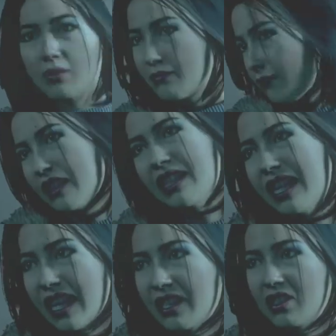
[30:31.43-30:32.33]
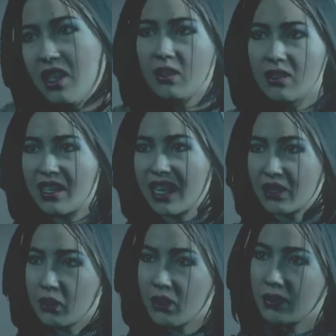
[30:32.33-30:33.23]
it's all a big cattle
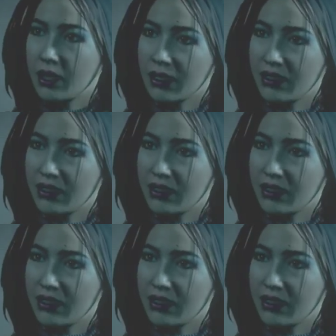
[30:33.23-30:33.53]
call with that